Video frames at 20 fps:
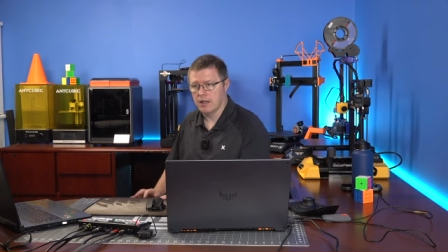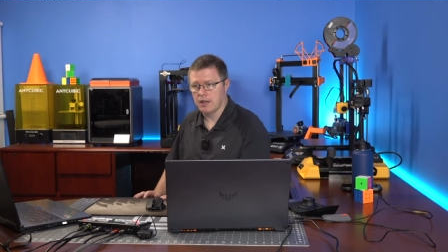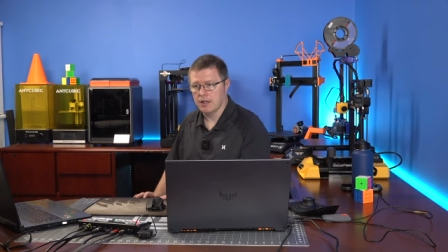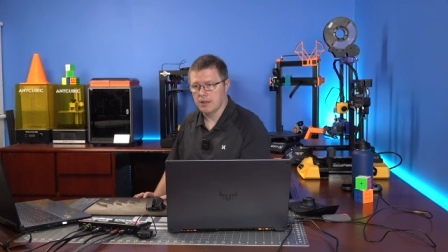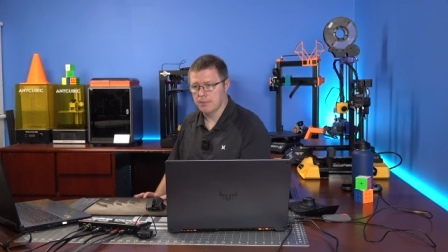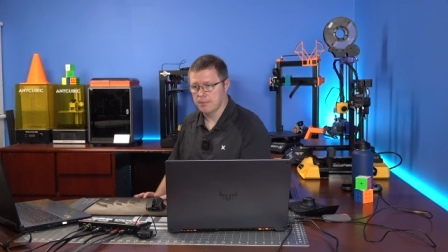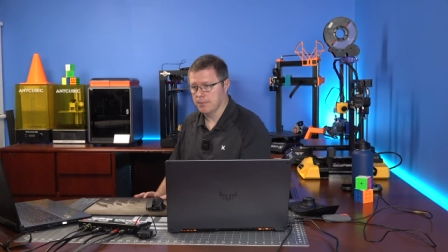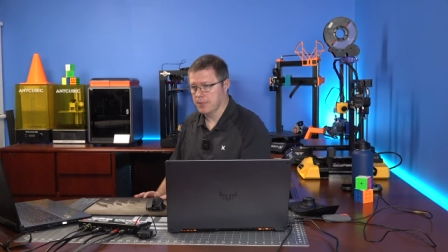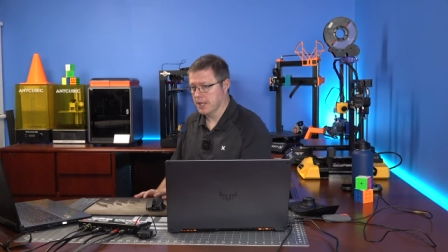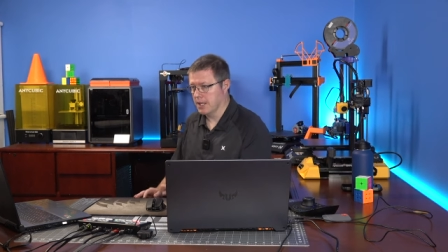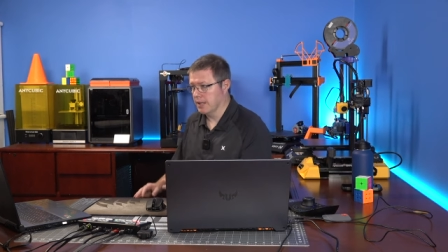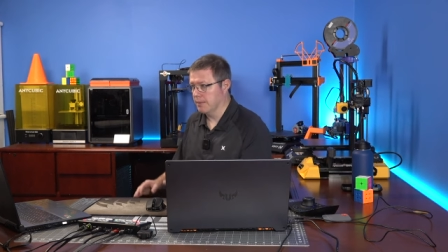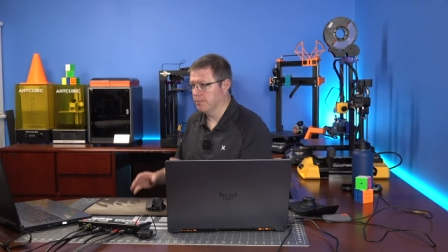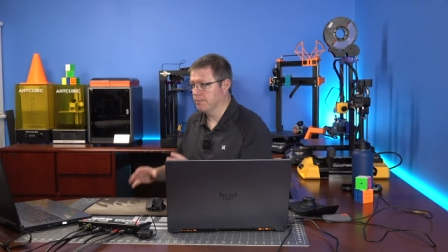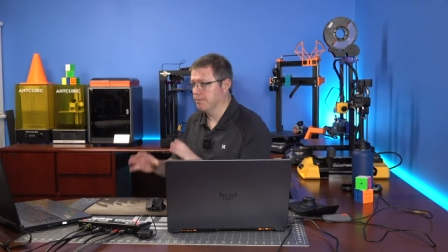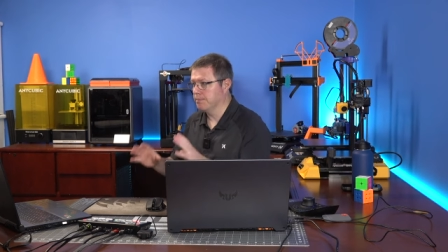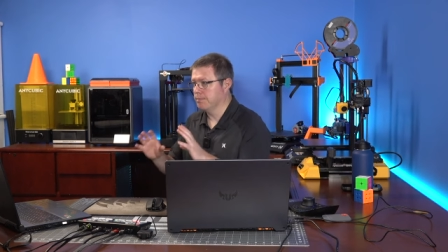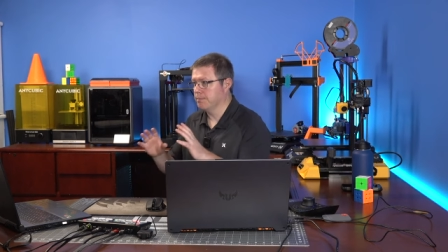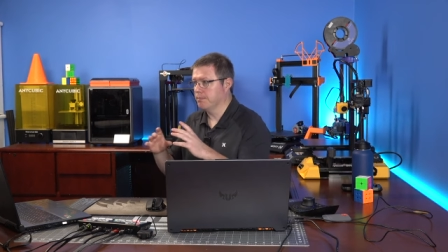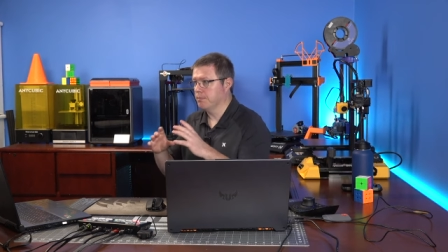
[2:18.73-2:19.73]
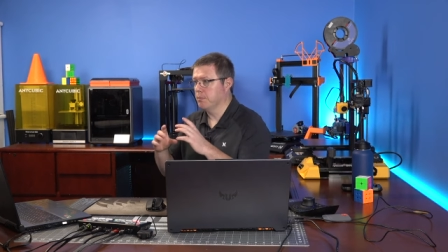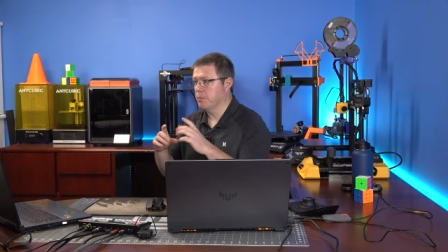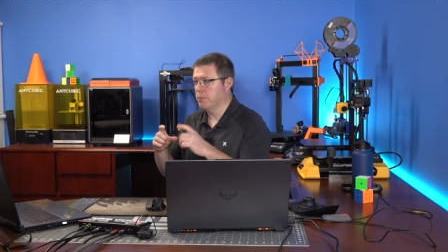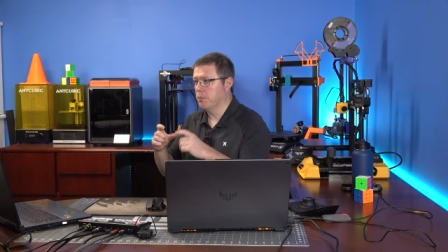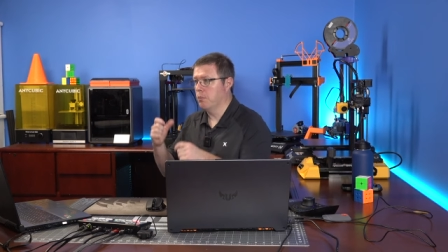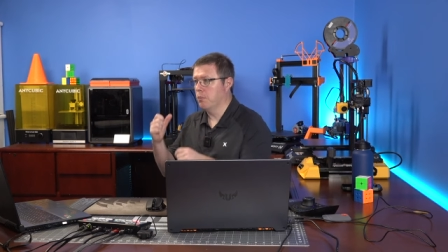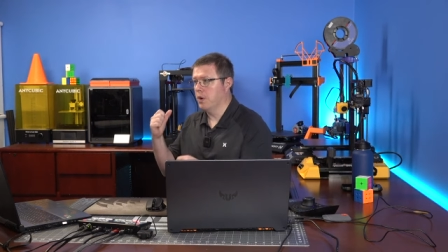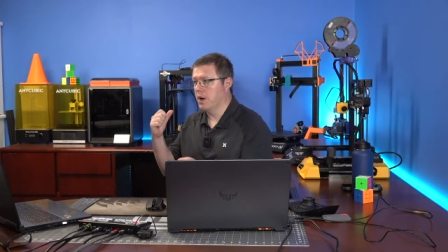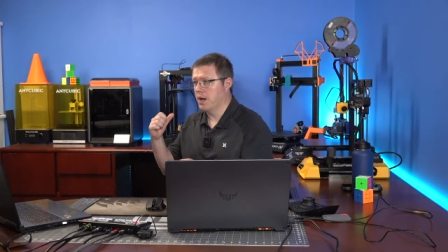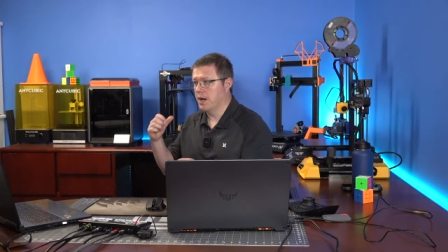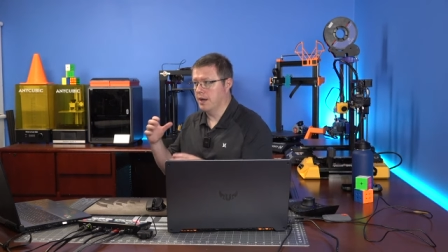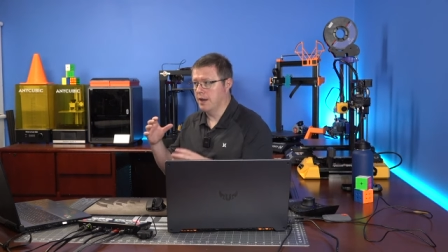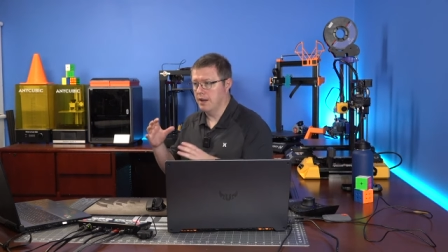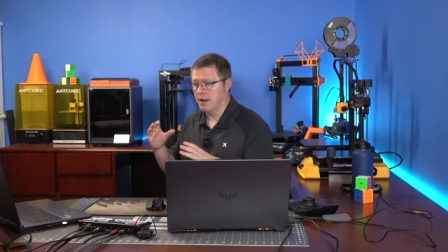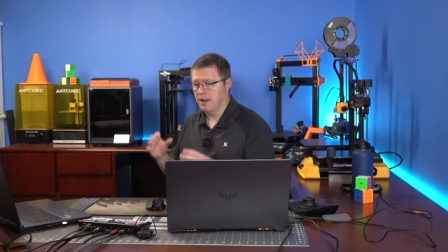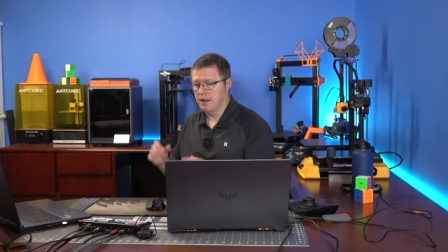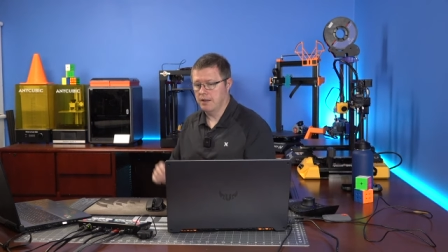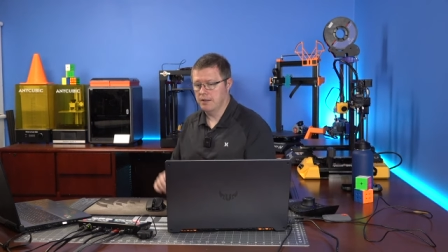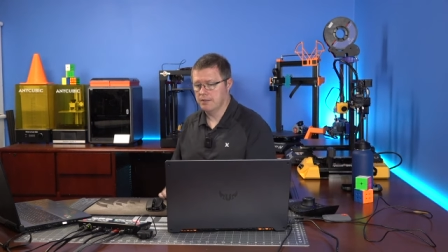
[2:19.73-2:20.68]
Um, but I wanted a